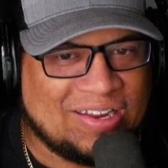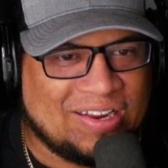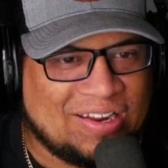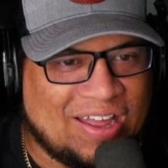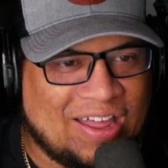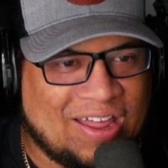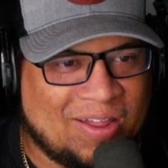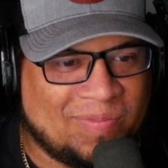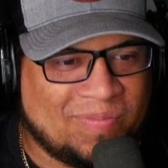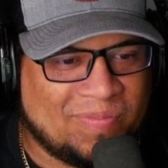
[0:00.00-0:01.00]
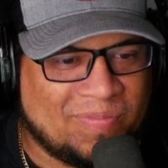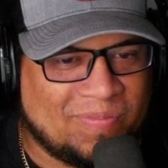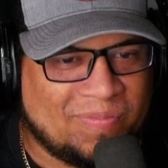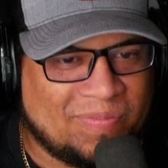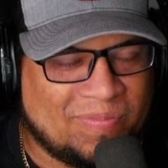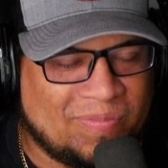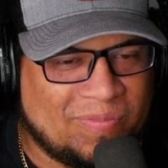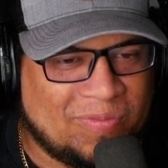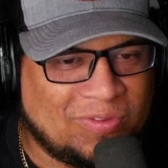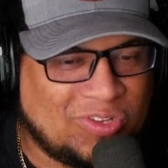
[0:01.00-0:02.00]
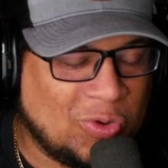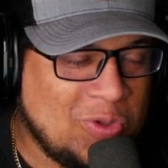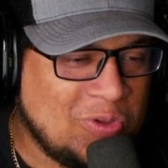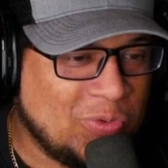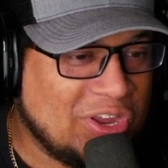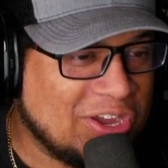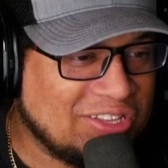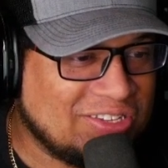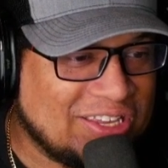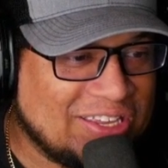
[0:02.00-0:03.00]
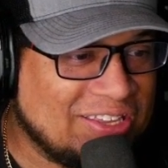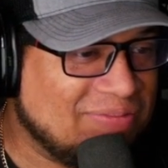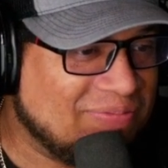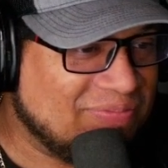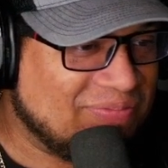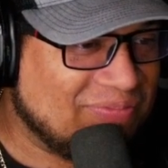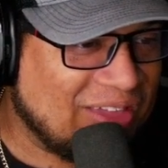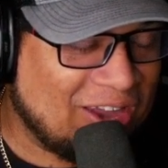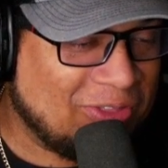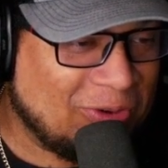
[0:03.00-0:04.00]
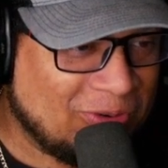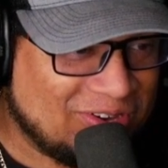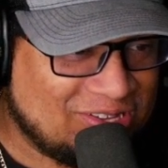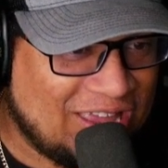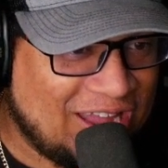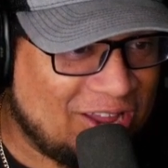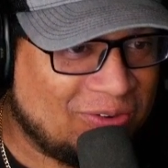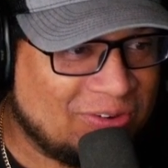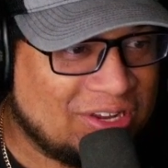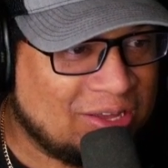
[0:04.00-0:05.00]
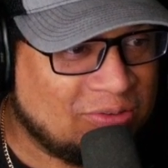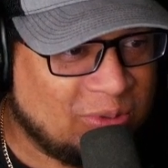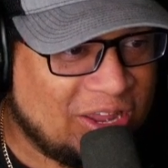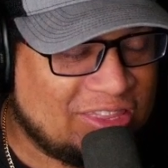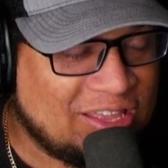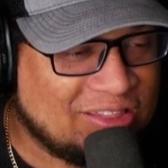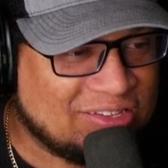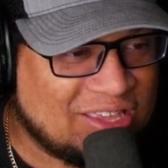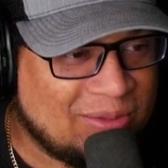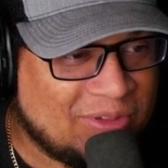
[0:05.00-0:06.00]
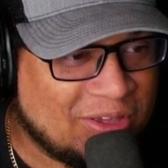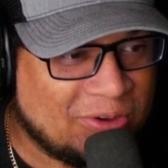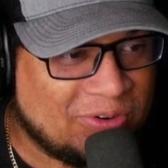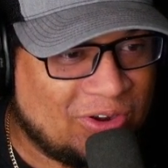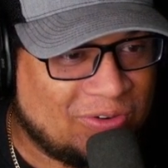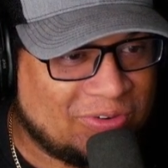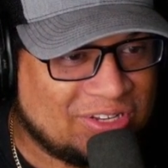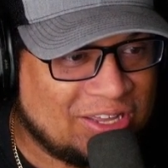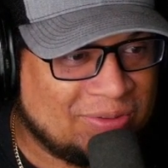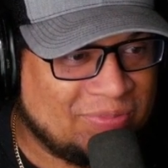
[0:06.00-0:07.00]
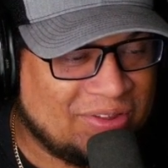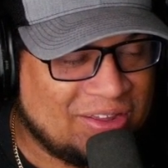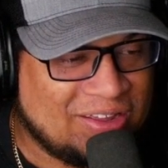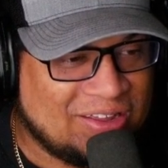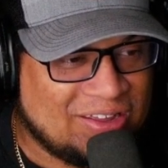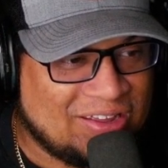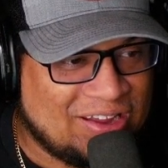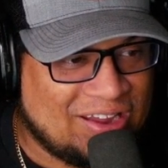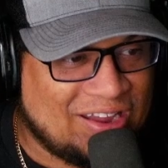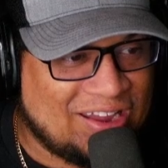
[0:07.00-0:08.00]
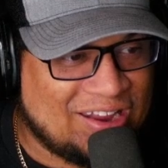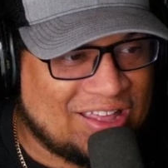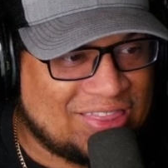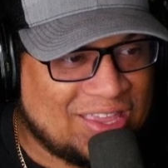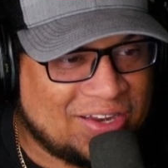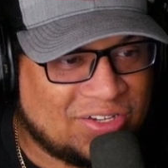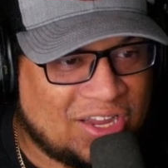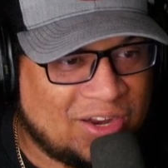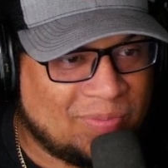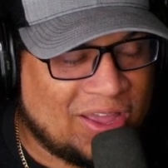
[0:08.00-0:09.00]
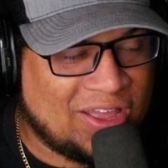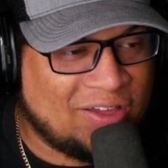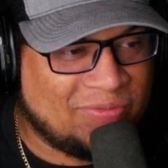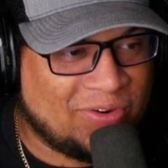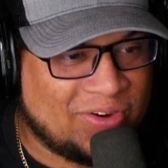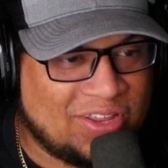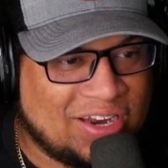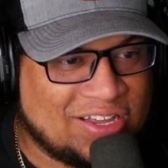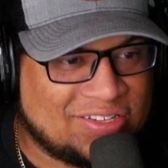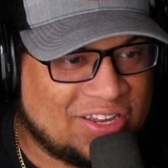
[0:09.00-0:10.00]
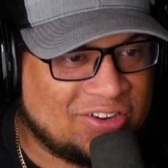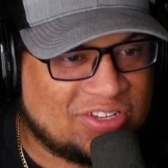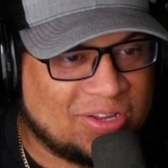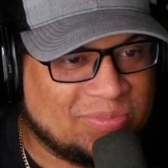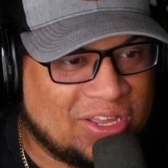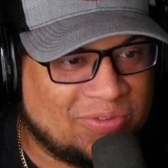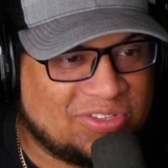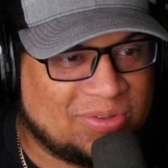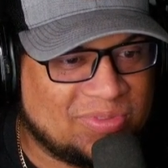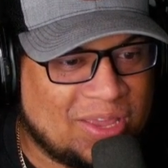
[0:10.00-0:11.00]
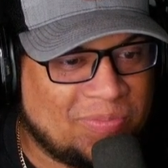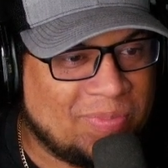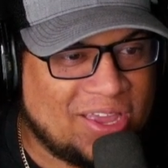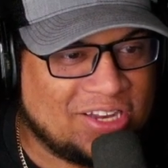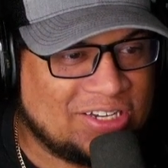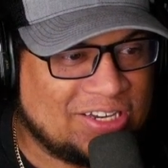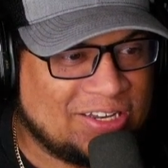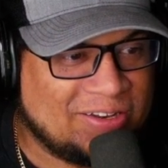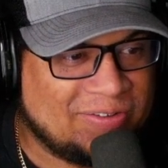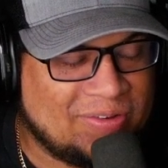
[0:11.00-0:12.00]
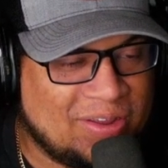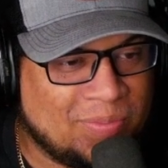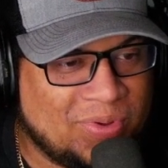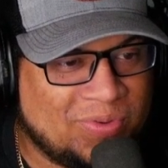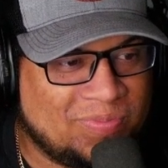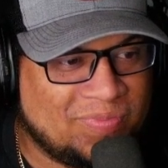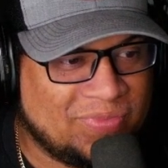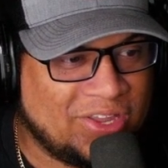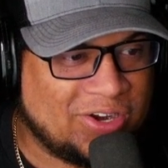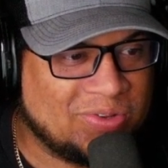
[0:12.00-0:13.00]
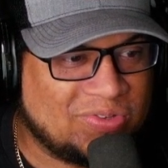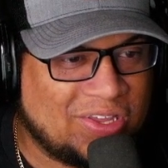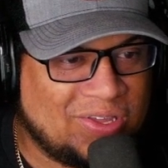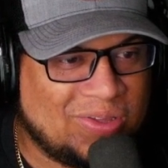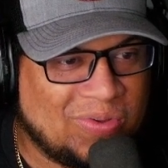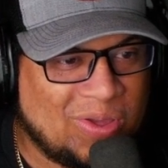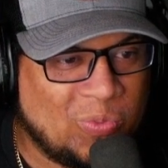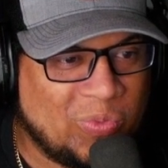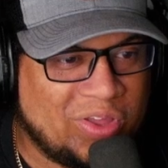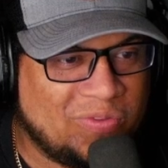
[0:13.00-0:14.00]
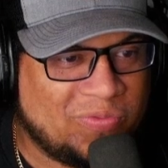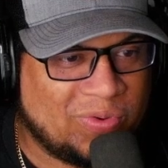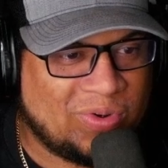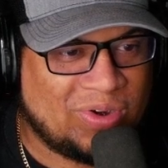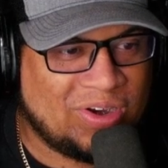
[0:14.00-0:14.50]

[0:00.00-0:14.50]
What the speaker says: So we could see. I don't think we're going to see 8 overtimes, but I think this game could go into overtime. And I think Jaden Mayava or Eli Sanders comes out with some type of magic, and boom, there goes a win for